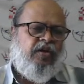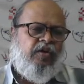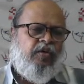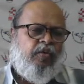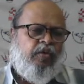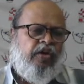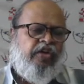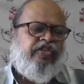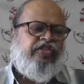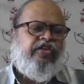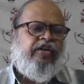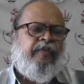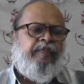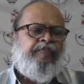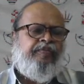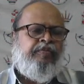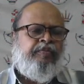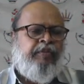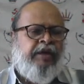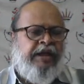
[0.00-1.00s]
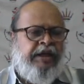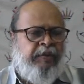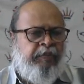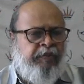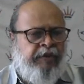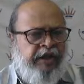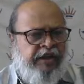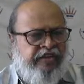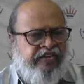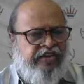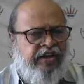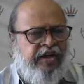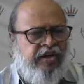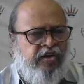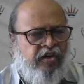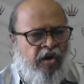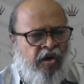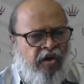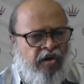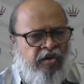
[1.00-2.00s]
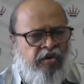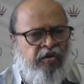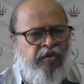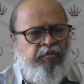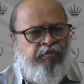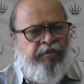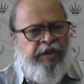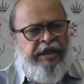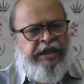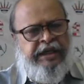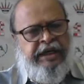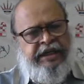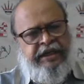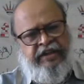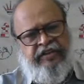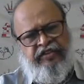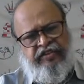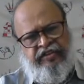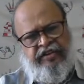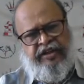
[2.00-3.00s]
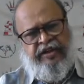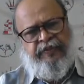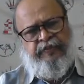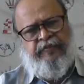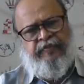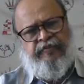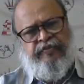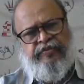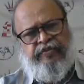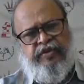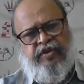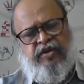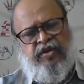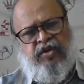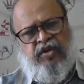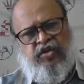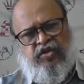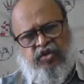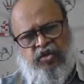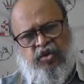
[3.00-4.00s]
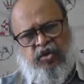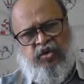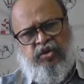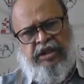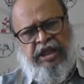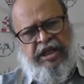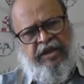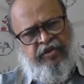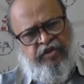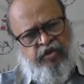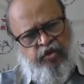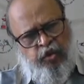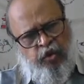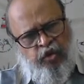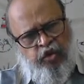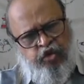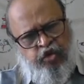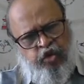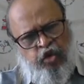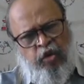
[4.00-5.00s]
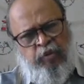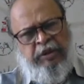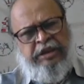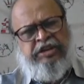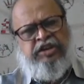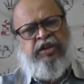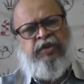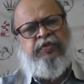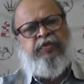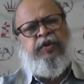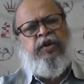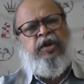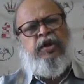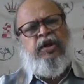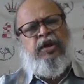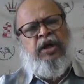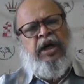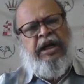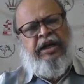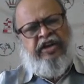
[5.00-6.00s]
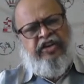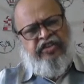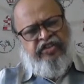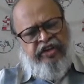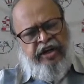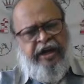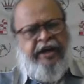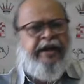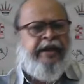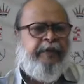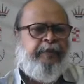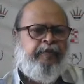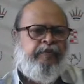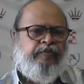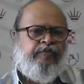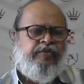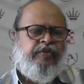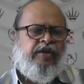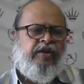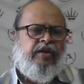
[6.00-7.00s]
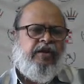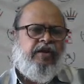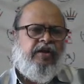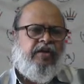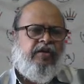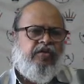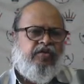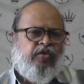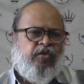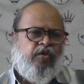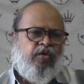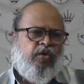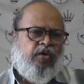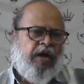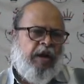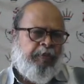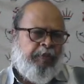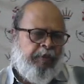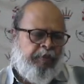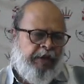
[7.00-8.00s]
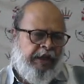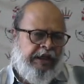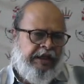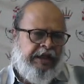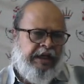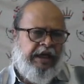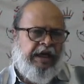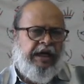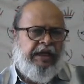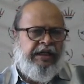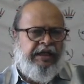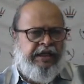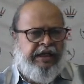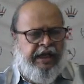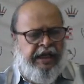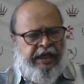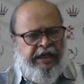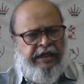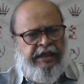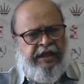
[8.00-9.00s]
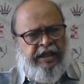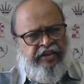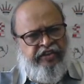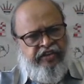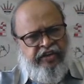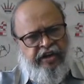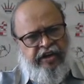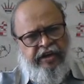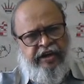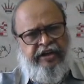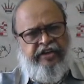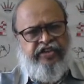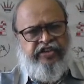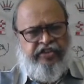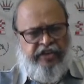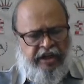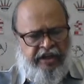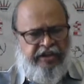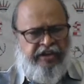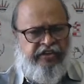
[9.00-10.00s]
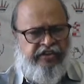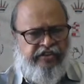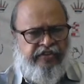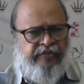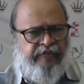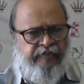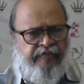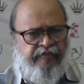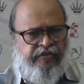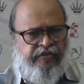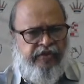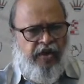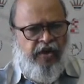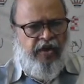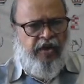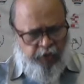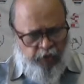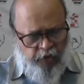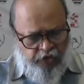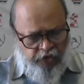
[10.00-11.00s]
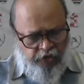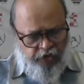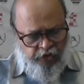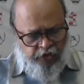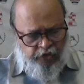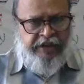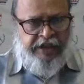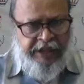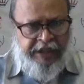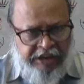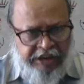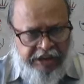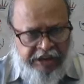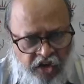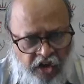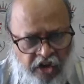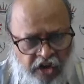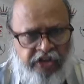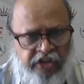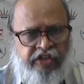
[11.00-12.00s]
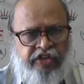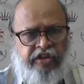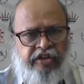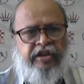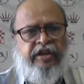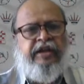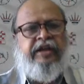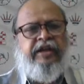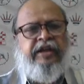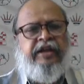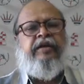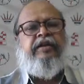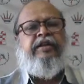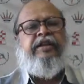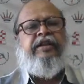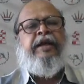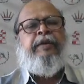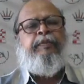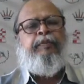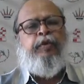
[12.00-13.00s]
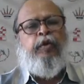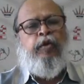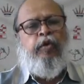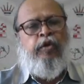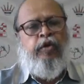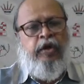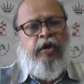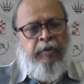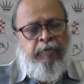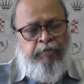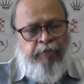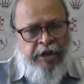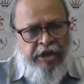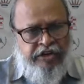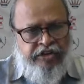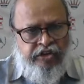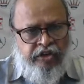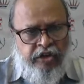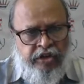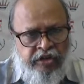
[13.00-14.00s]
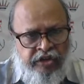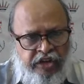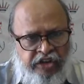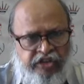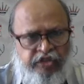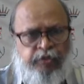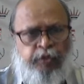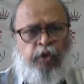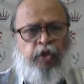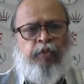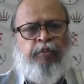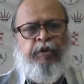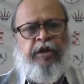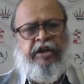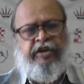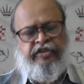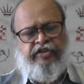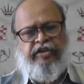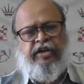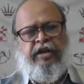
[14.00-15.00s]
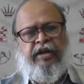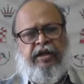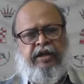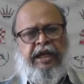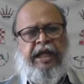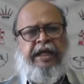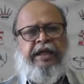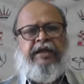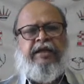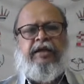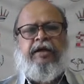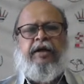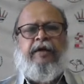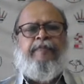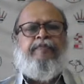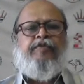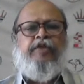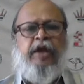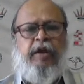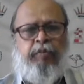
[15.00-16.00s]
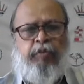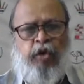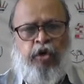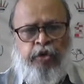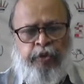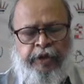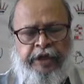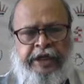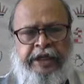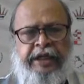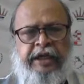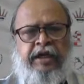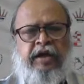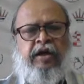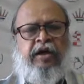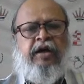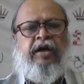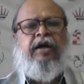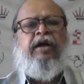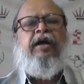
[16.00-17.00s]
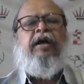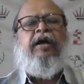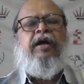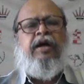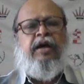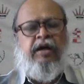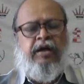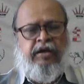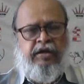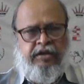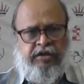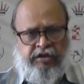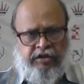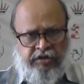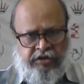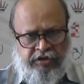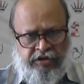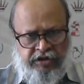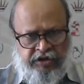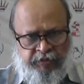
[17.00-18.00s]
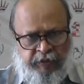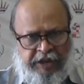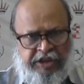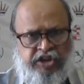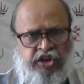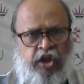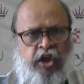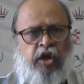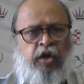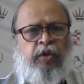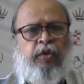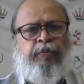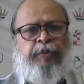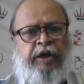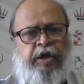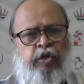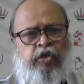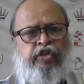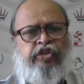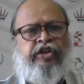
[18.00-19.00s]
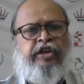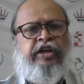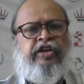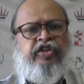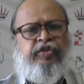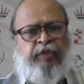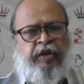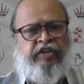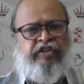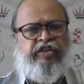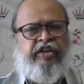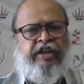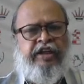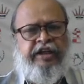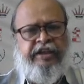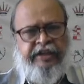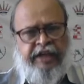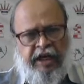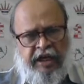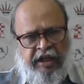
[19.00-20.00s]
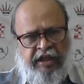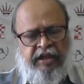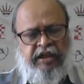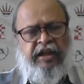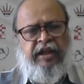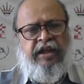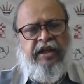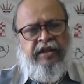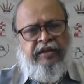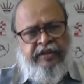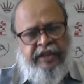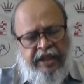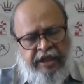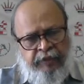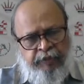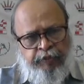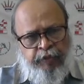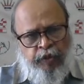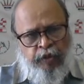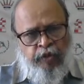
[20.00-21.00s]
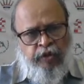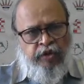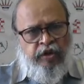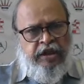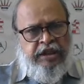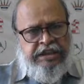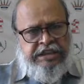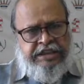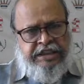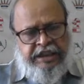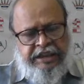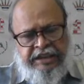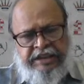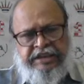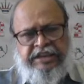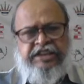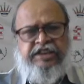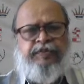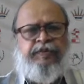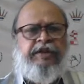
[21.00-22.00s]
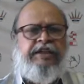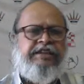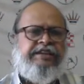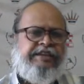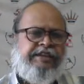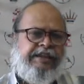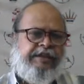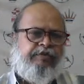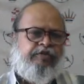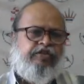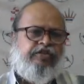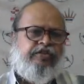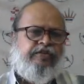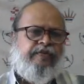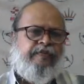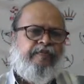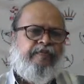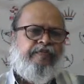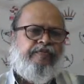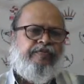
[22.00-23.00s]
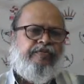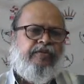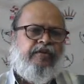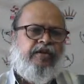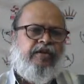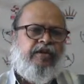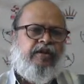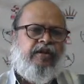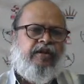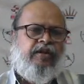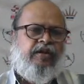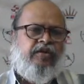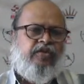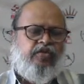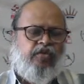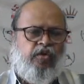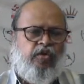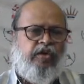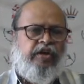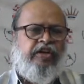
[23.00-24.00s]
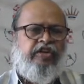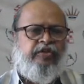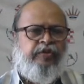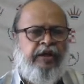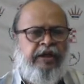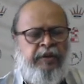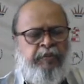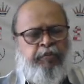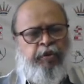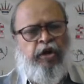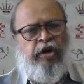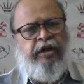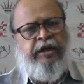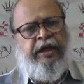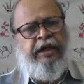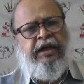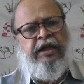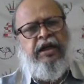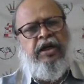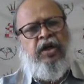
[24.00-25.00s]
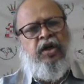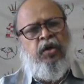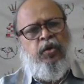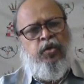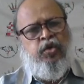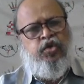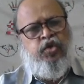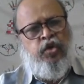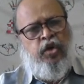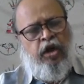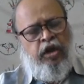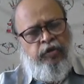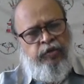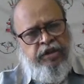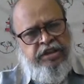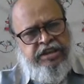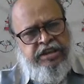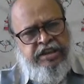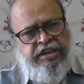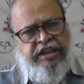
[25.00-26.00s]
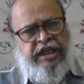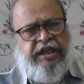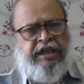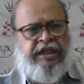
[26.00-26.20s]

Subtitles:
which many players are not paying attention. So they have showed so much of understanding. So Capablanca, Alekhine, Lasker and Steinis. Of course, the next lot is they improved based on these 4 players like Botvinnik, Smyslov, Petrosian, Spassky, Tal. They improved studying these players' games. So it is very important, we should always see the